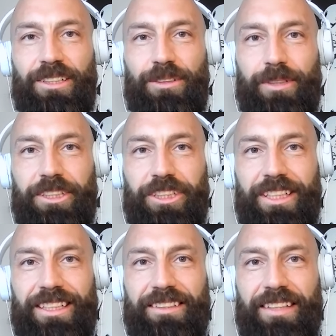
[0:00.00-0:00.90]
which
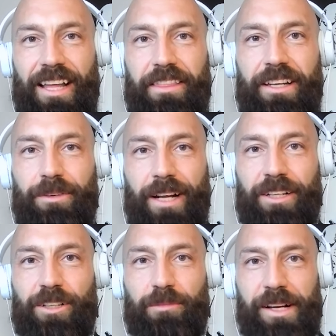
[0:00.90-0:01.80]
is a
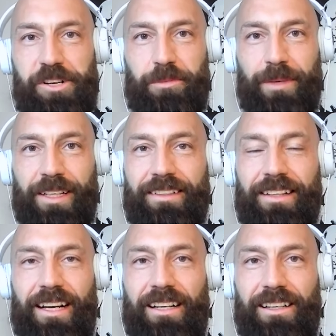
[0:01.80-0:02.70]
theoretical measurement
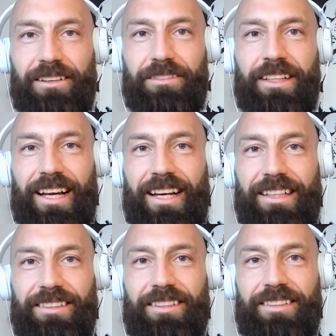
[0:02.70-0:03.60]
of
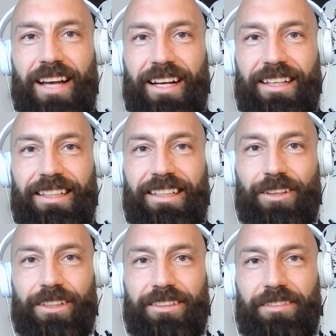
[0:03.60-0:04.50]
a society
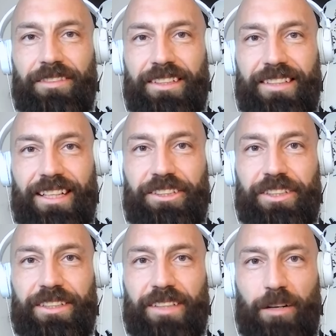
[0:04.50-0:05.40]
or a
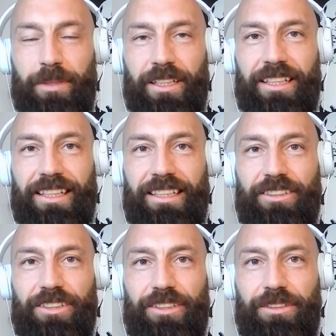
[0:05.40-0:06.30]
civilization's ability
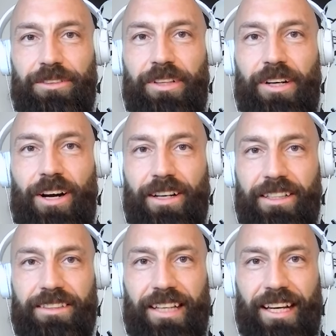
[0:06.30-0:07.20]
to
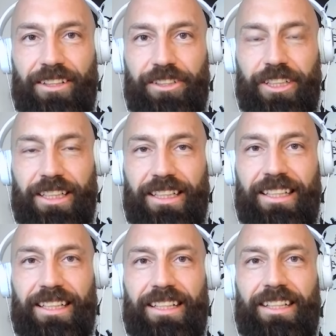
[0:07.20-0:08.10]
harness energy
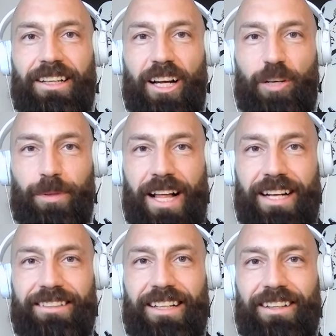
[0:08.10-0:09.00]
on a
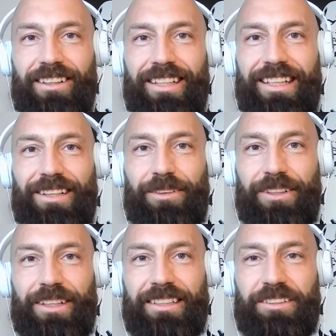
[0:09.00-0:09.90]
planetary
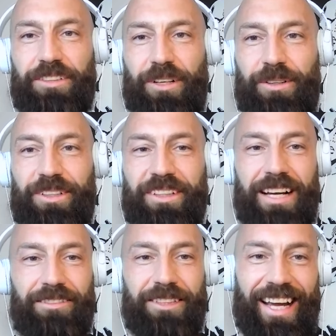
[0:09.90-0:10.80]
or a solar
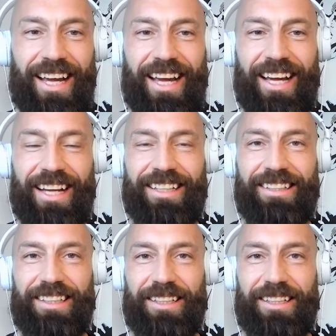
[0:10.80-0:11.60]
level. And